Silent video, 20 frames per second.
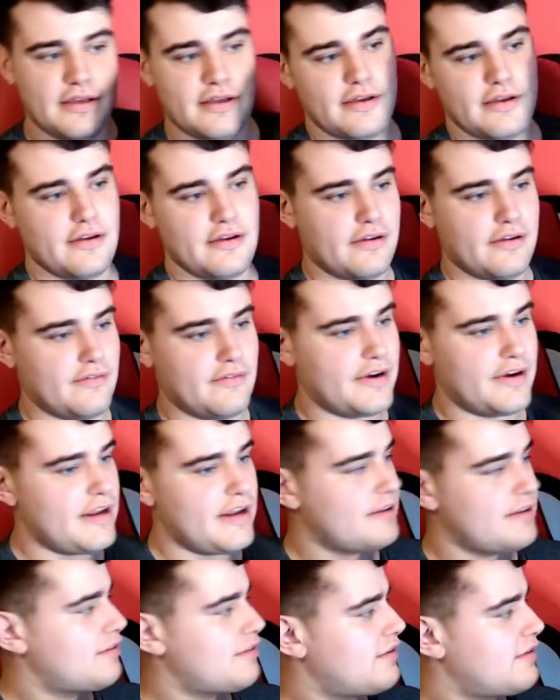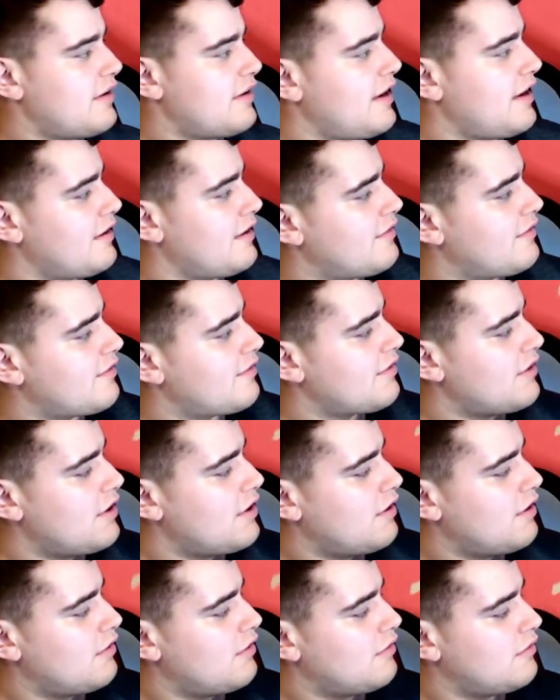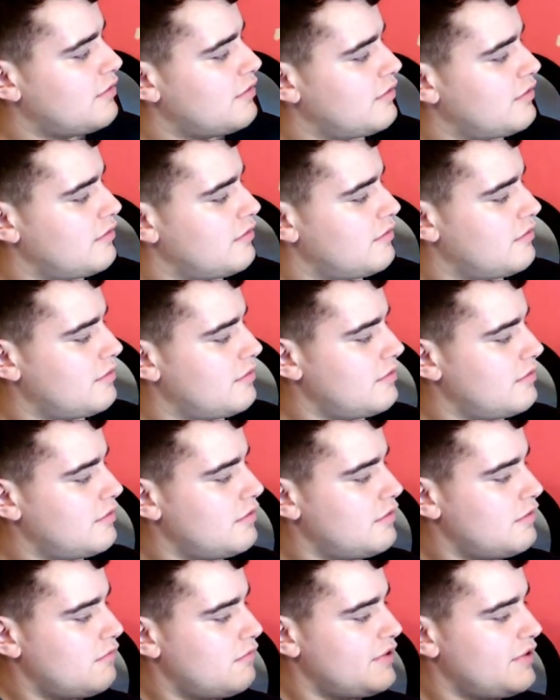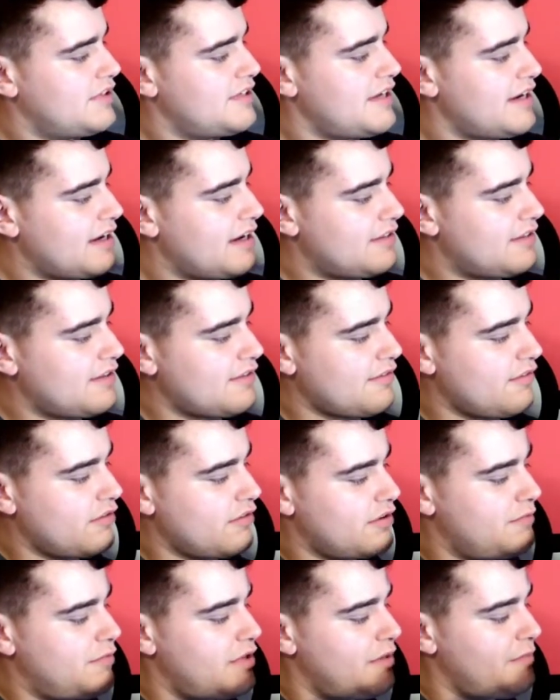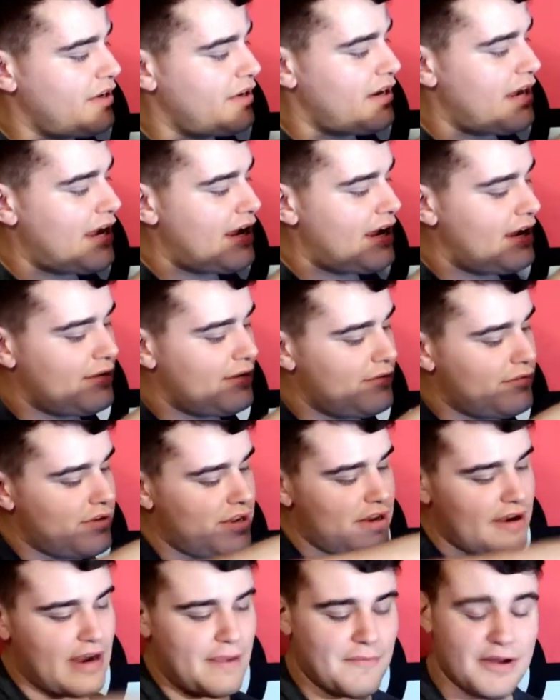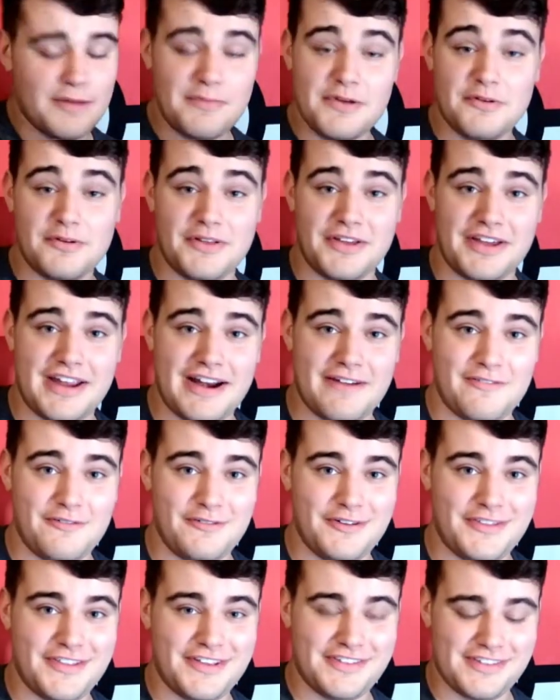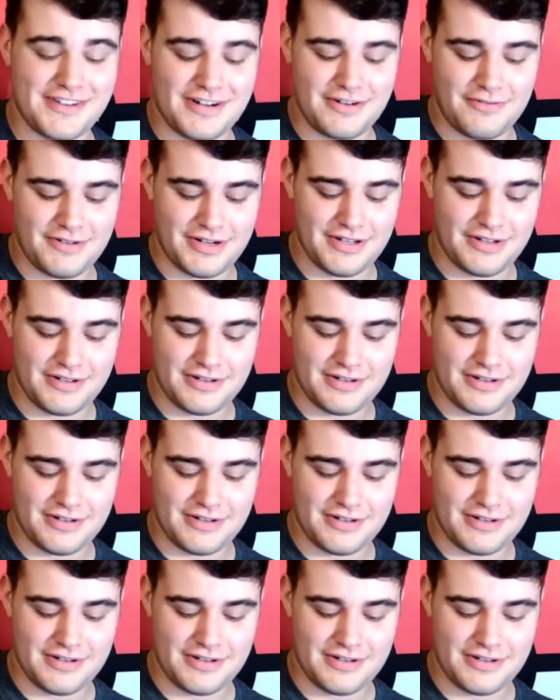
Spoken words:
Alright, and so we take out this little compartment. Here, I'm going to be really careful with this. I don't want